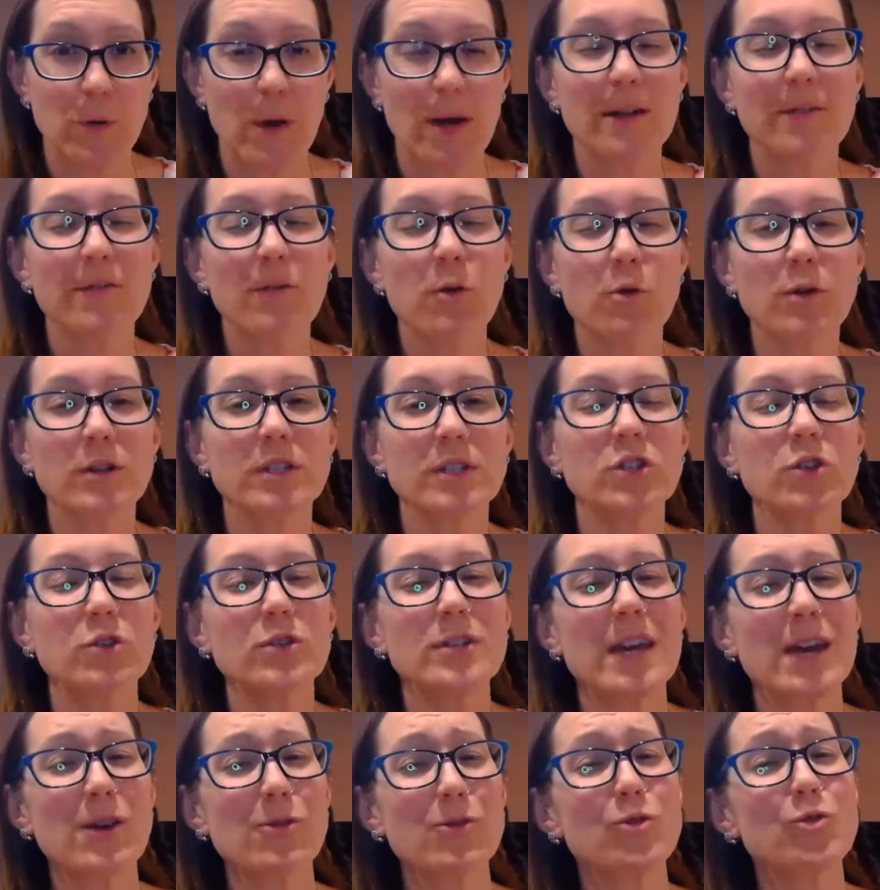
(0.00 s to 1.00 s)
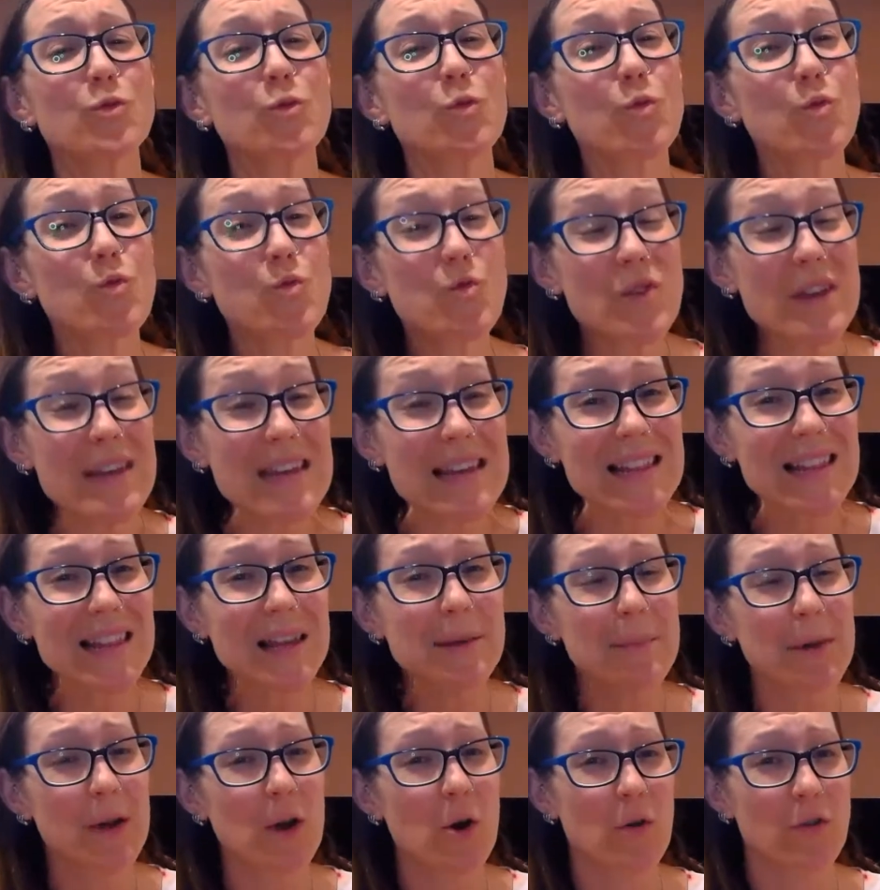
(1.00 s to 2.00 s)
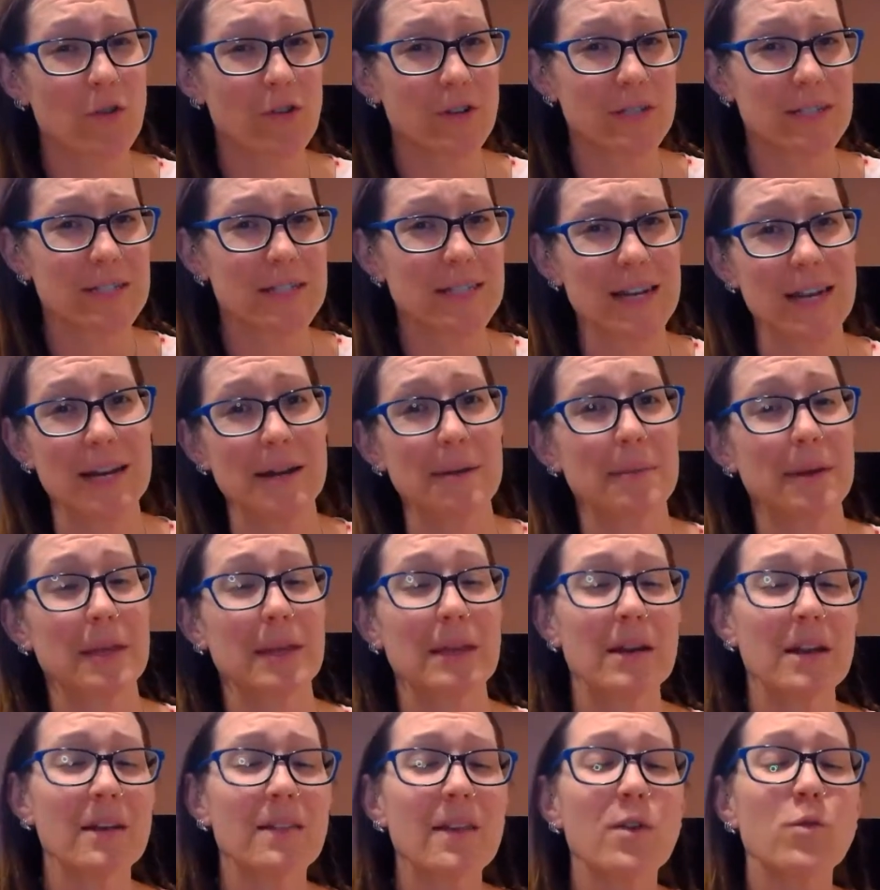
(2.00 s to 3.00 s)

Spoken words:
And of course, doTERRA is really big on their sustainability.